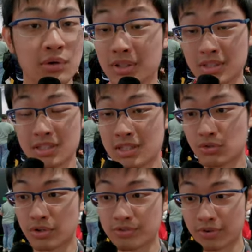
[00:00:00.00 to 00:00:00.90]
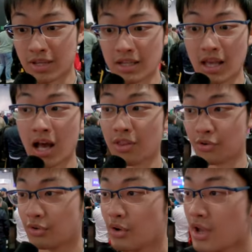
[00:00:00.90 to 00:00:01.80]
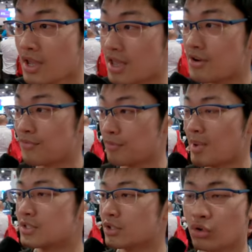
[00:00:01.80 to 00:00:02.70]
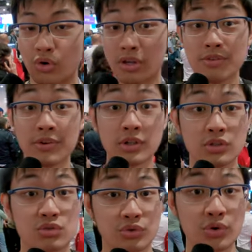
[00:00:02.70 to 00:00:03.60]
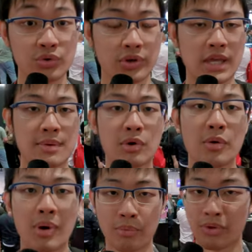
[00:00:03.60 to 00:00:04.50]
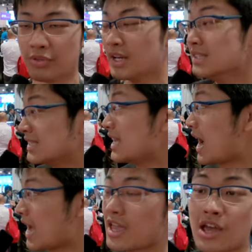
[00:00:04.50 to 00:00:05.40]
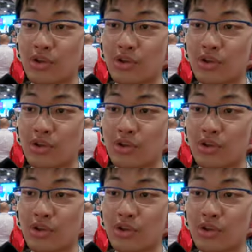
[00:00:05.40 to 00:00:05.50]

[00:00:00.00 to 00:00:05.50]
It doesn't transfer any other information or even control your camera, but with NDI,